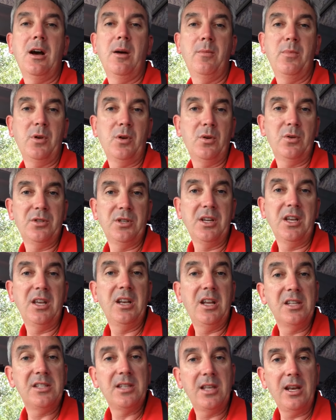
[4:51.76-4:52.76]
because
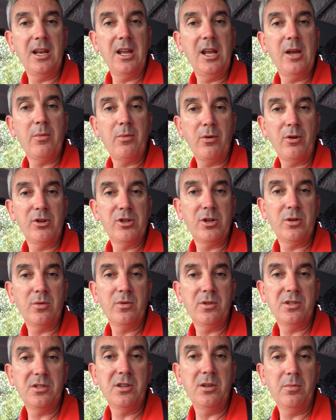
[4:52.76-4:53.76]
again, as that air pressure
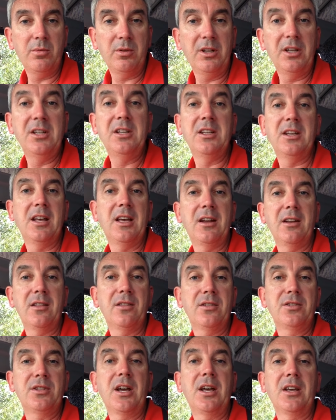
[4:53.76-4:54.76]
is depleting out of
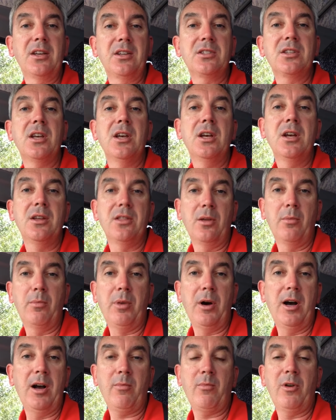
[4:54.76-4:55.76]
the tanks, the
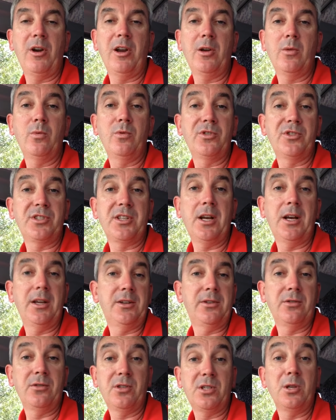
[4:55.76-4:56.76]
park brake will
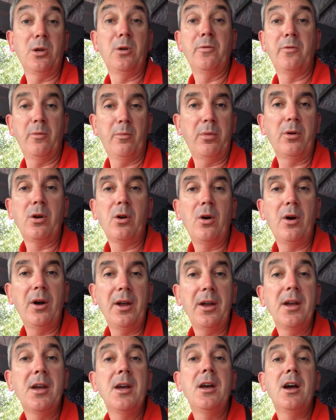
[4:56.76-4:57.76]
start to
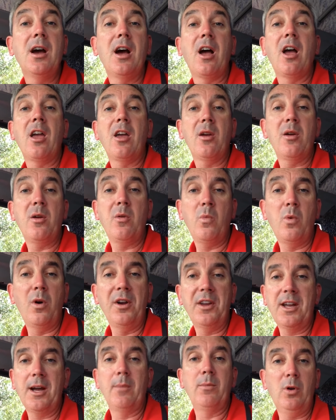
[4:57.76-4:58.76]
self-apply. It
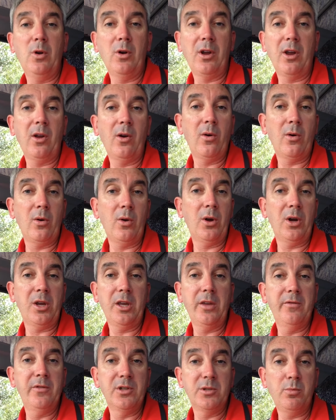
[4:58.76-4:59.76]
won't come locking on like
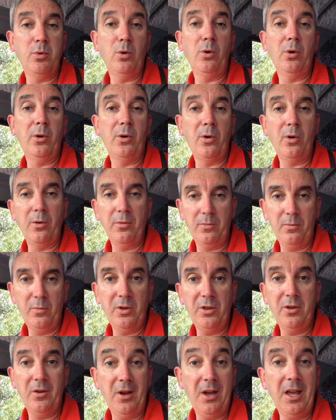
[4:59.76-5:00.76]
you just pulled it on
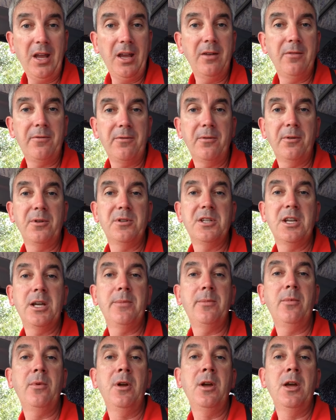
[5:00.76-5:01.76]
with your hand, for
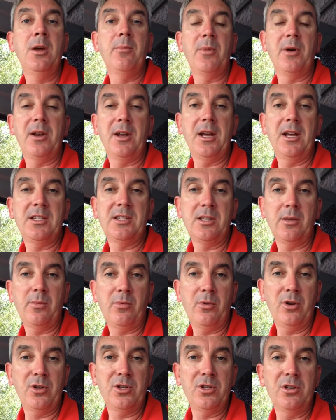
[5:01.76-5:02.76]
example, but as the
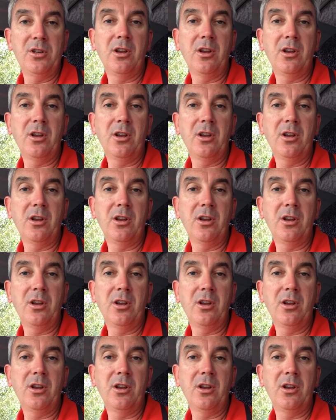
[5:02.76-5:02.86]
pressure